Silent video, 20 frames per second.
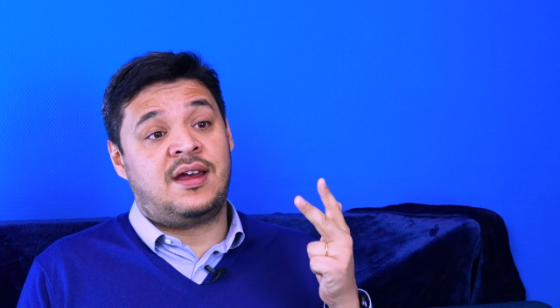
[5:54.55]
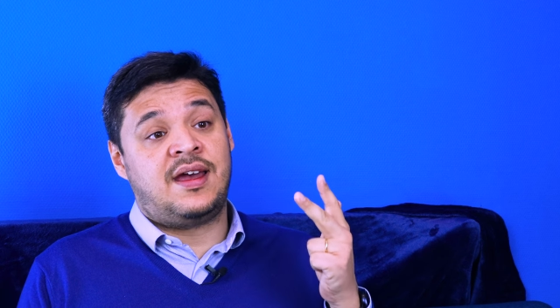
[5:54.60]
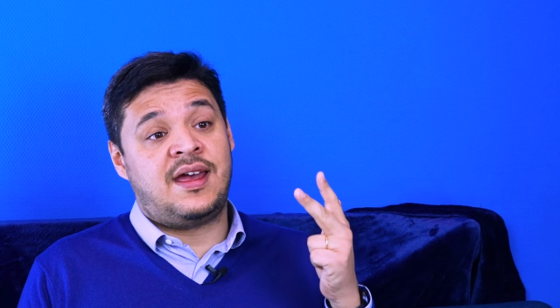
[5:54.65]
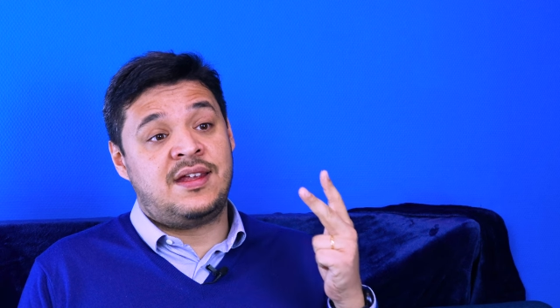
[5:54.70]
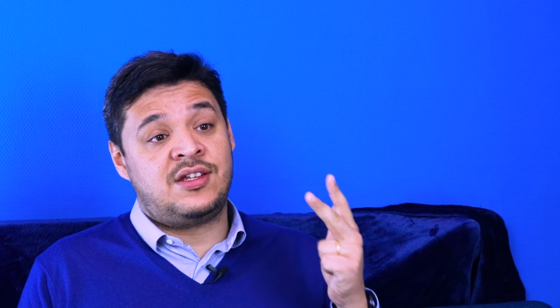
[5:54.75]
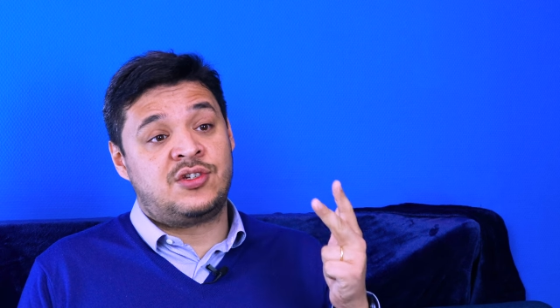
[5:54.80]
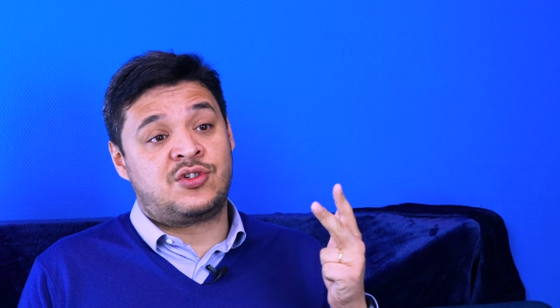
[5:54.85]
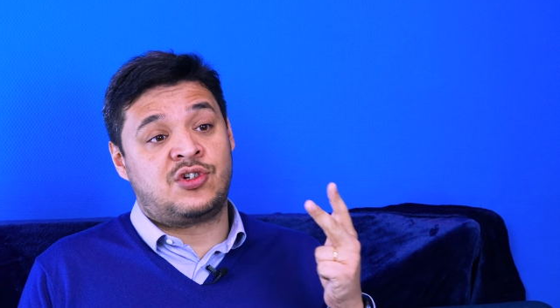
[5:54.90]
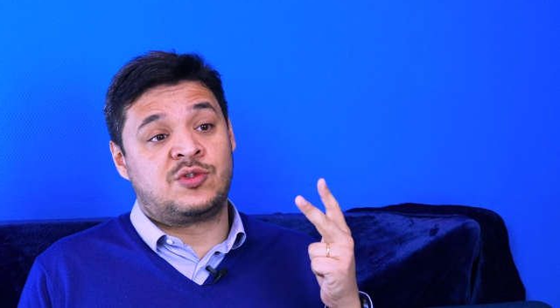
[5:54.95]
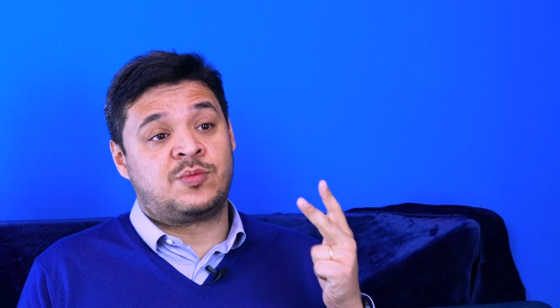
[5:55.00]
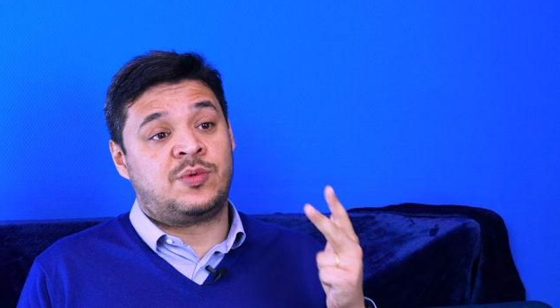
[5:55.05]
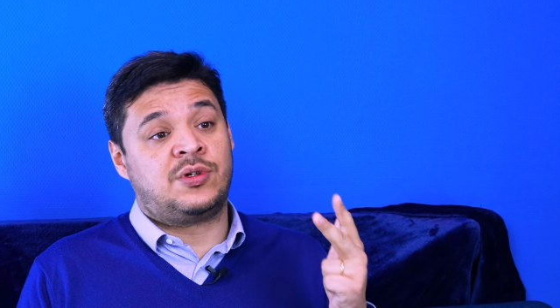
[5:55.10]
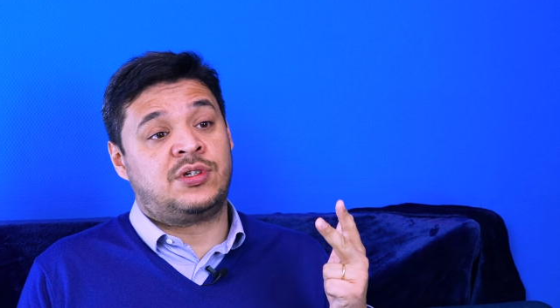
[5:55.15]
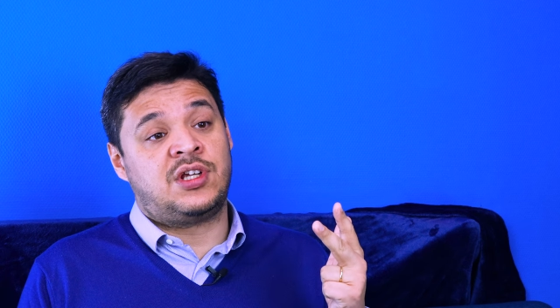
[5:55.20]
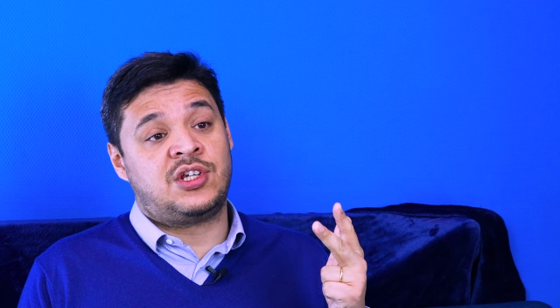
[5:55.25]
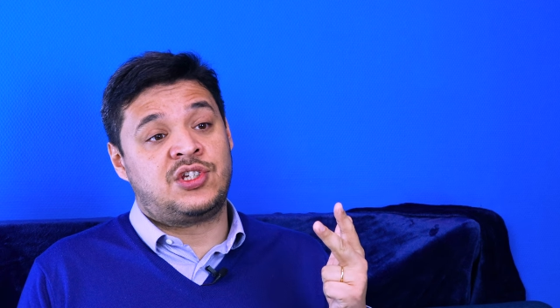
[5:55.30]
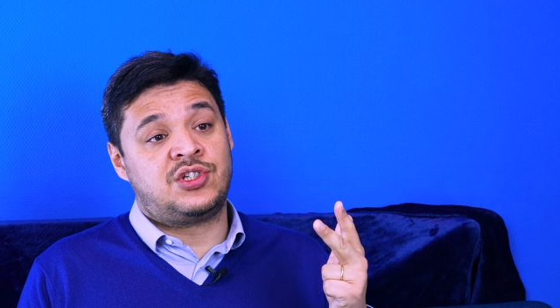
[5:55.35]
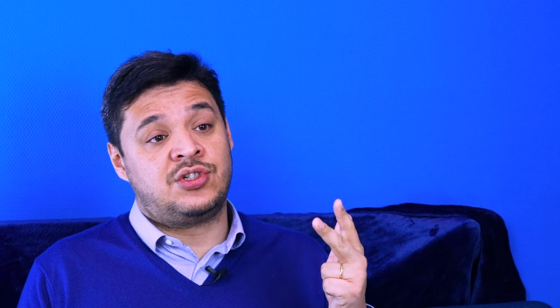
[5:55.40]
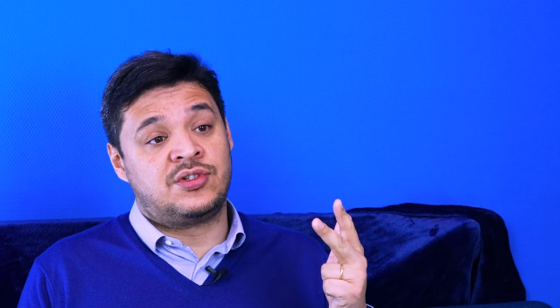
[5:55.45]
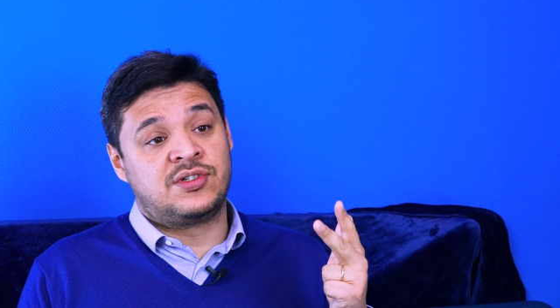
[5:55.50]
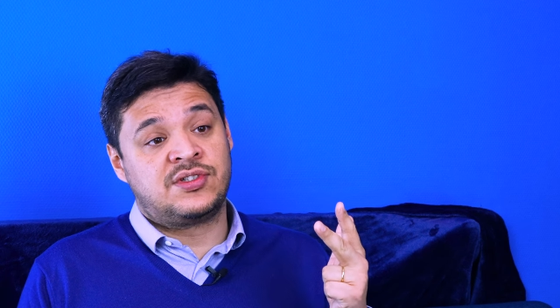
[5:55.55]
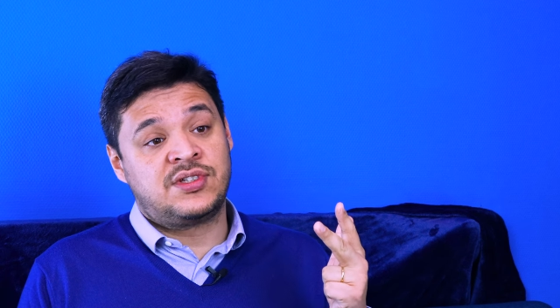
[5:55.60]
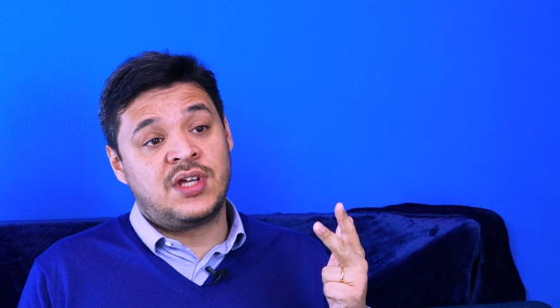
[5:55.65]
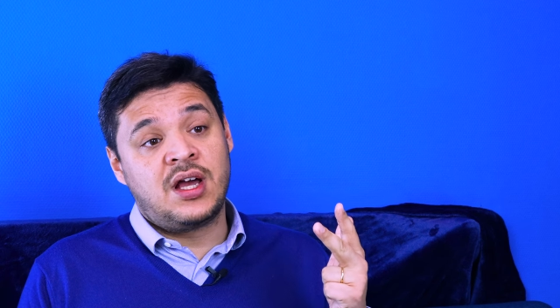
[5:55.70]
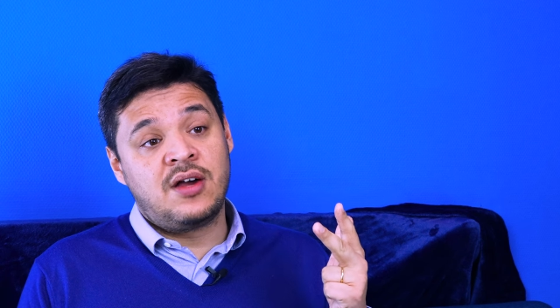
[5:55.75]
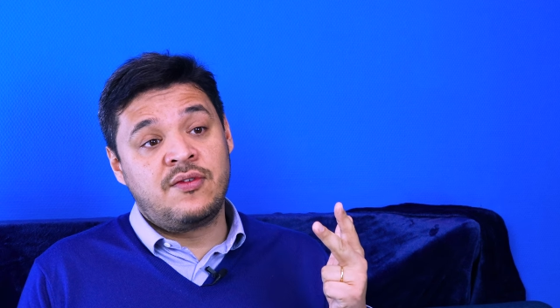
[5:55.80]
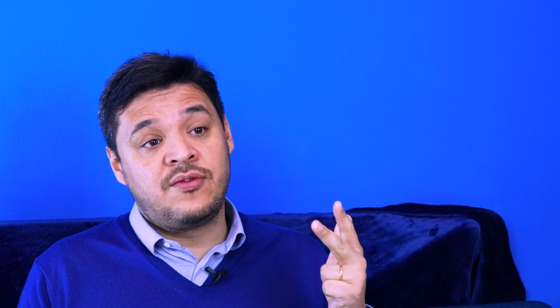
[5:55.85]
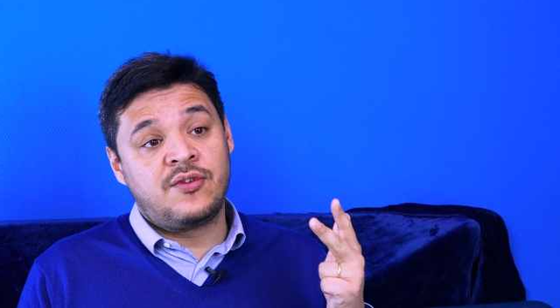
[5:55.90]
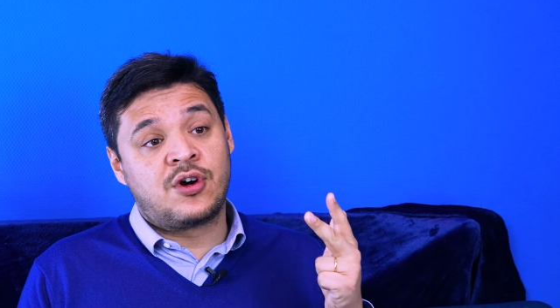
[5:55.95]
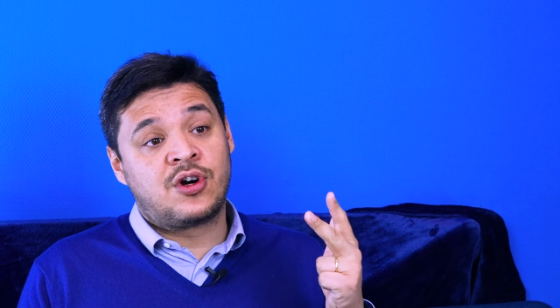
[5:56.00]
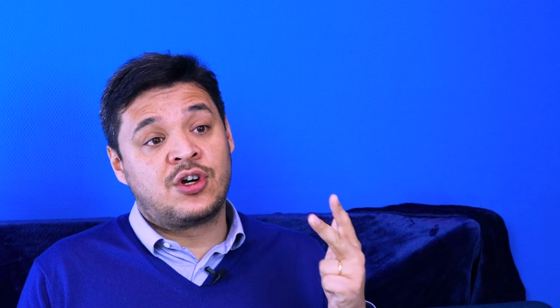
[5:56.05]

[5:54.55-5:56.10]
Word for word: and transportation yourself,